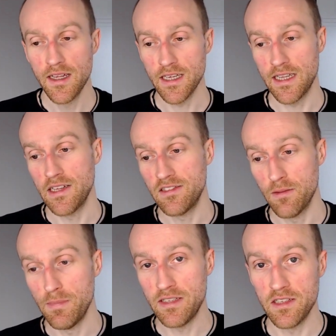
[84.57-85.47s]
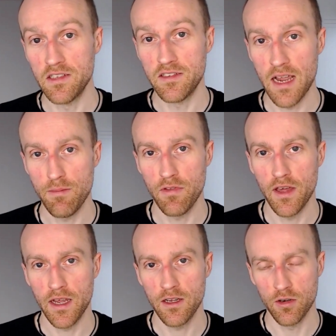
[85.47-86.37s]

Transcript: They then submitted the same thing,